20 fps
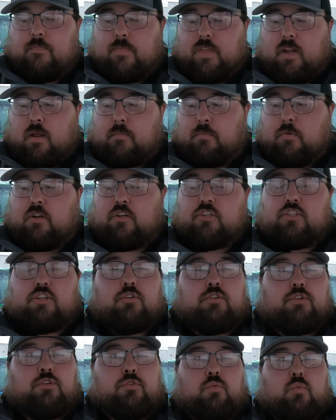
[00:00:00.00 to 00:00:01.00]
and I'm going to
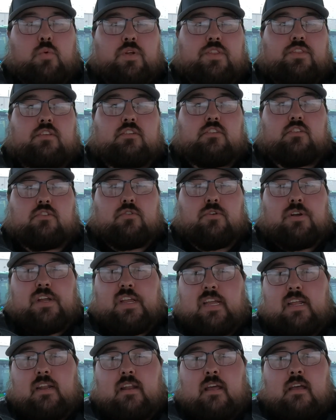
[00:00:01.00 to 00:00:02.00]
show you with the
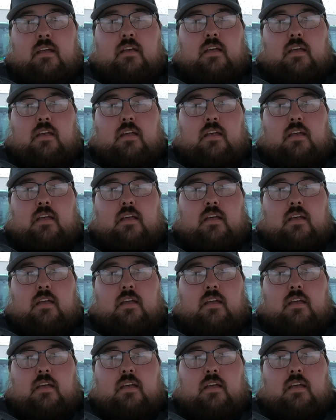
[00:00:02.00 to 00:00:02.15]
screen